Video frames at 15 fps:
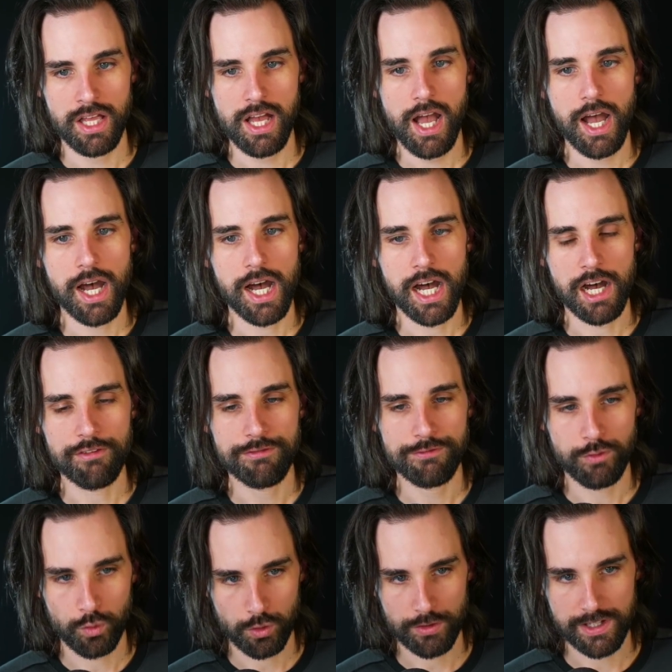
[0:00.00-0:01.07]
uh,
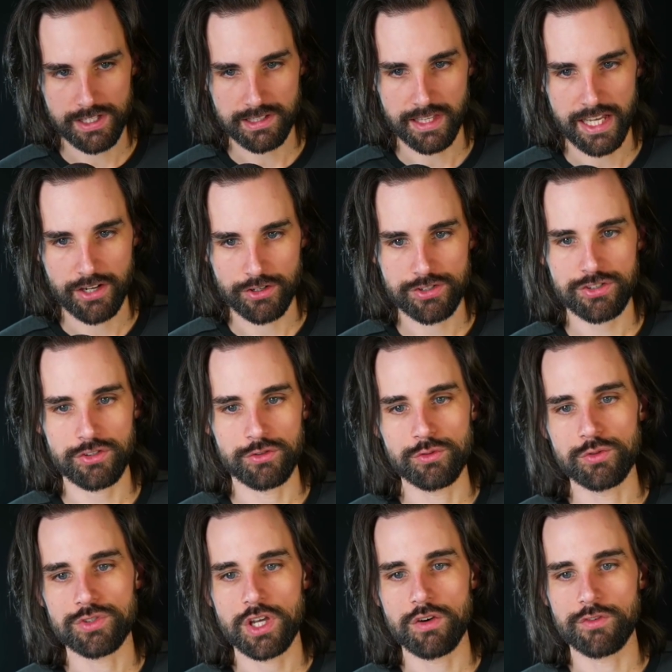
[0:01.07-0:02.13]
for these layer
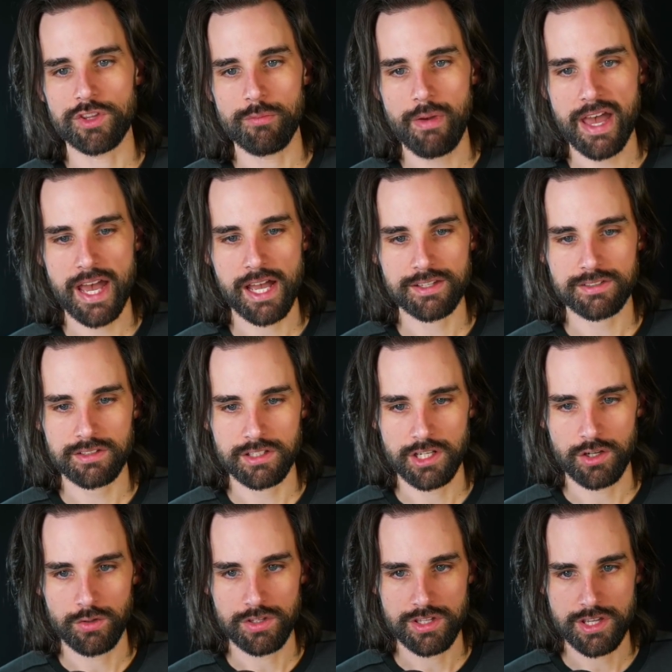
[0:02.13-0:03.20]
twos over the past, you
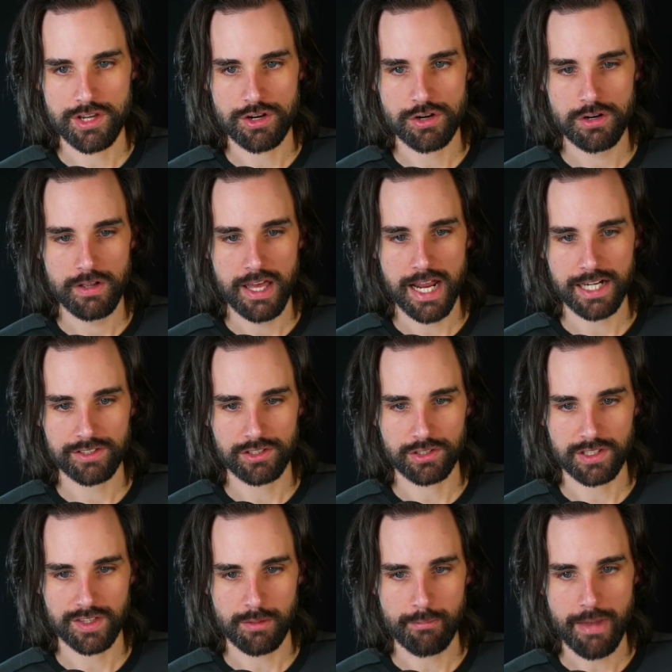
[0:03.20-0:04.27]
know, year and actually
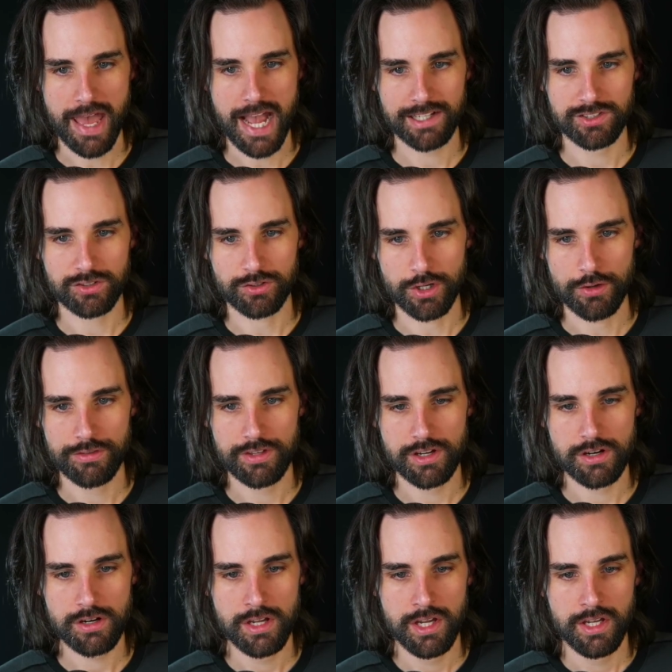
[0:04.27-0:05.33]
look at the max growth
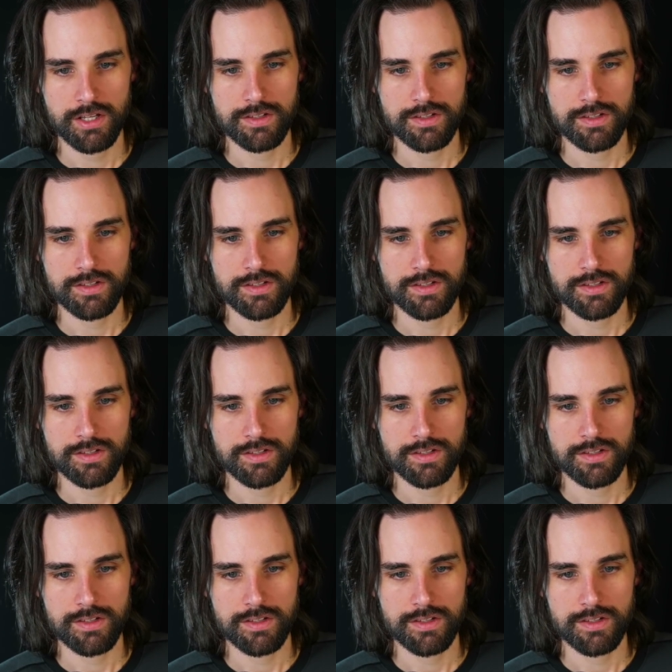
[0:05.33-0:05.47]
here.